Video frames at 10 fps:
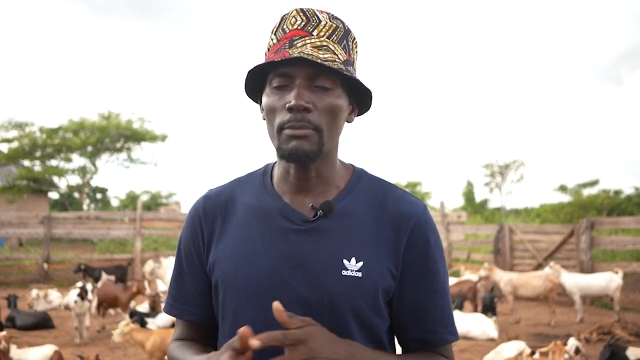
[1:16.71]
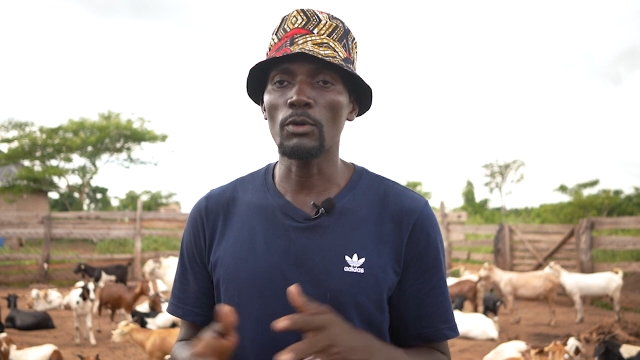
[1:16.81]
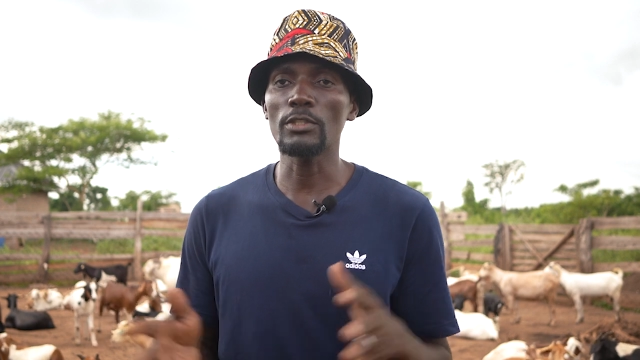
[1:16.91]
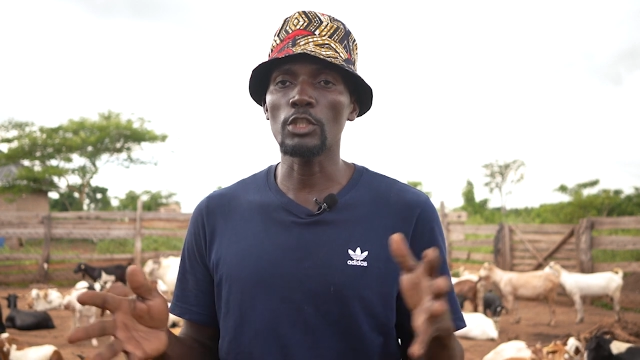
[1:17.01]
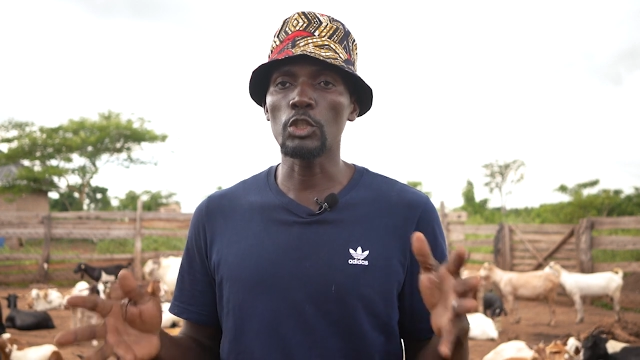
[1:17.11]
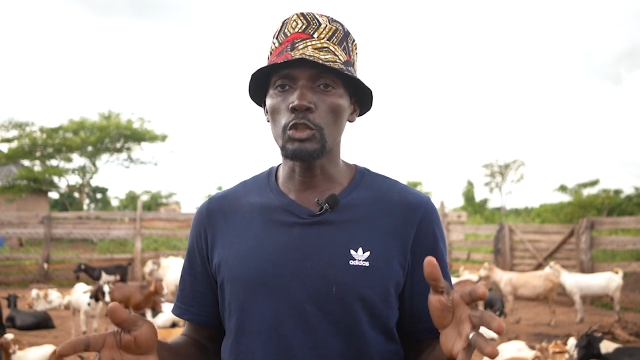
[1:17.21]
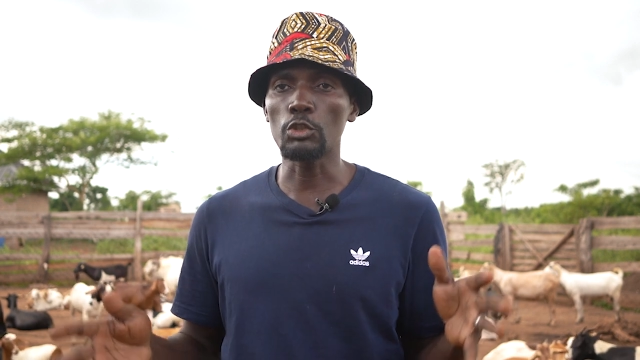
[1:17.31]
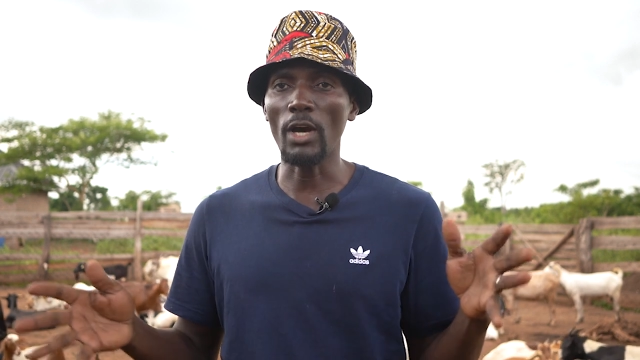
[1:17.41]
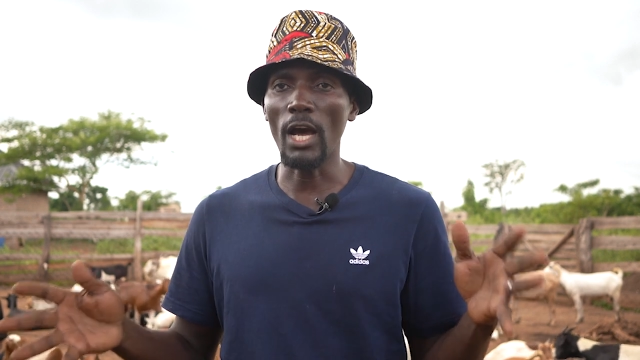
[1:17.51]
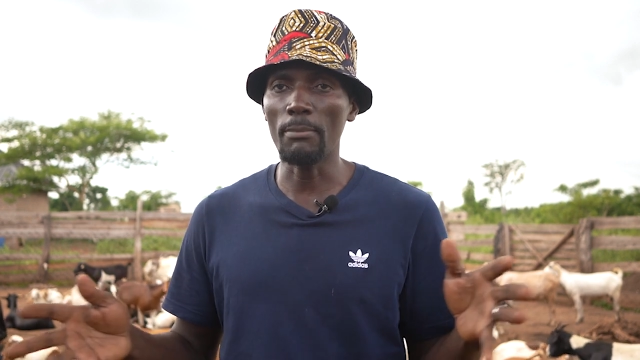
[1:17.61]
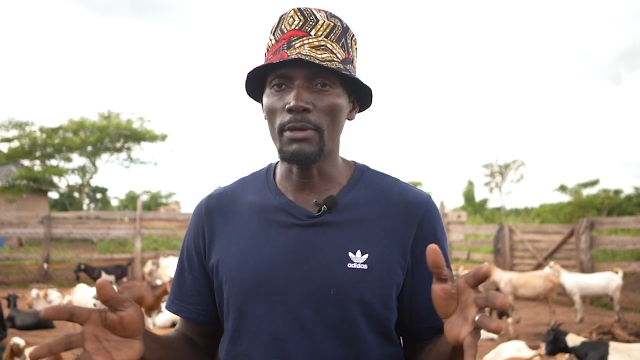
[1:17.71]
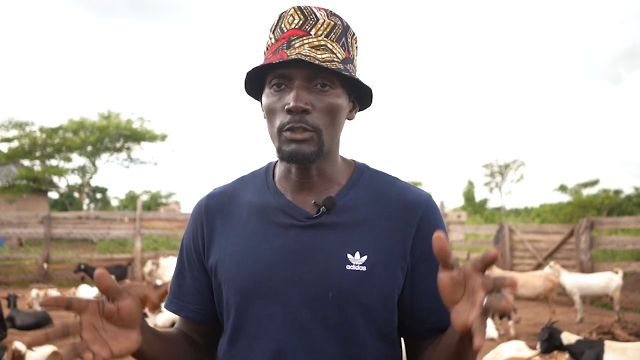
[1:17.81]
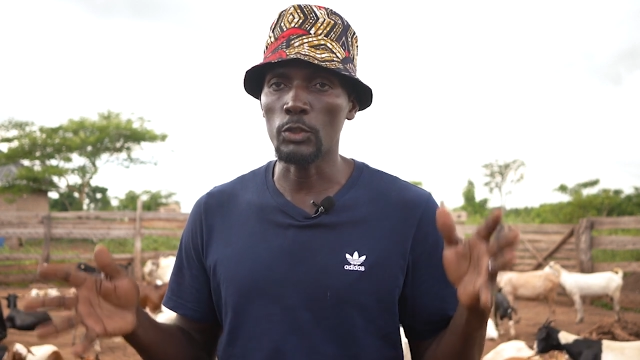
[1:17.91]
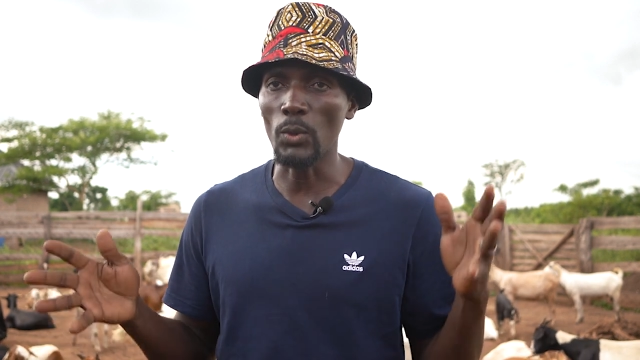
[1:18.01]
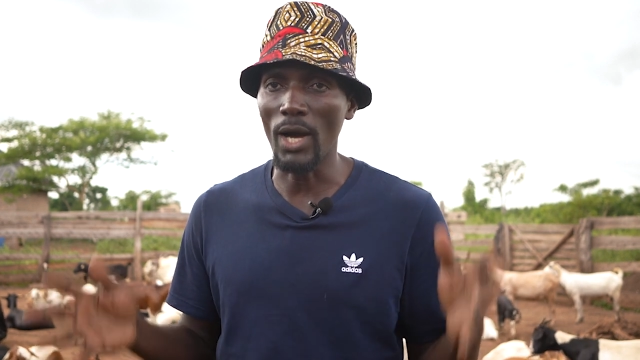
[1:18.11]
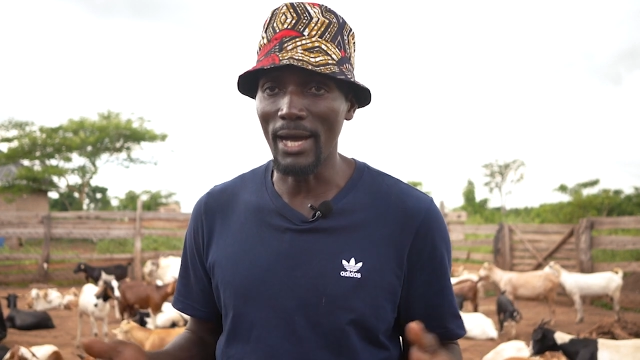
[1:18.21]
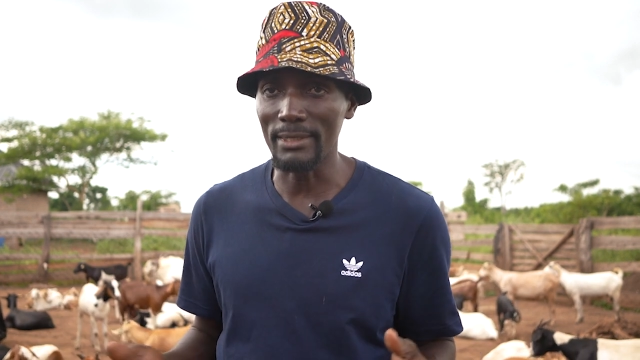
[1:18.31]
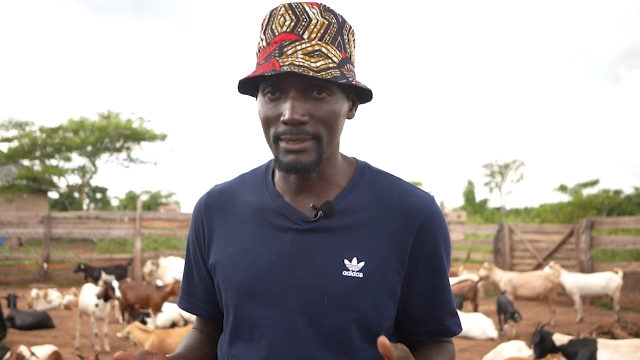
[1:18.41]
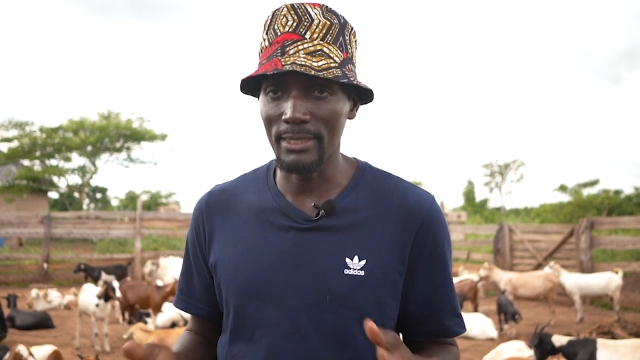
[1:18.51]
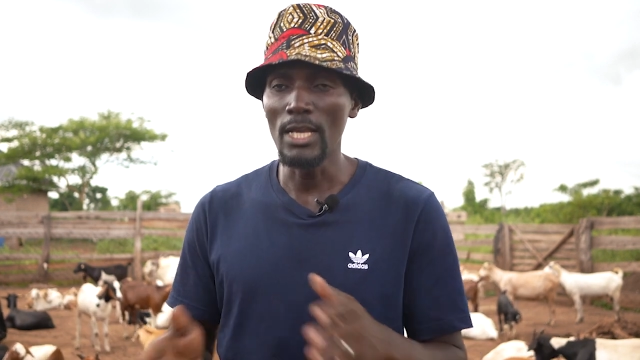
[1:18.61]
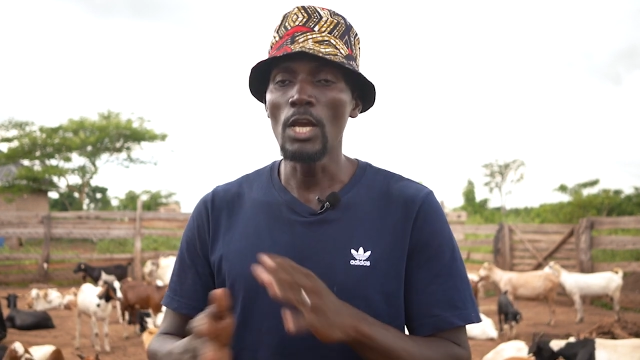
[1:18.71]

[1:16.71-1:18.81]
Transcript: because it used to happen to us.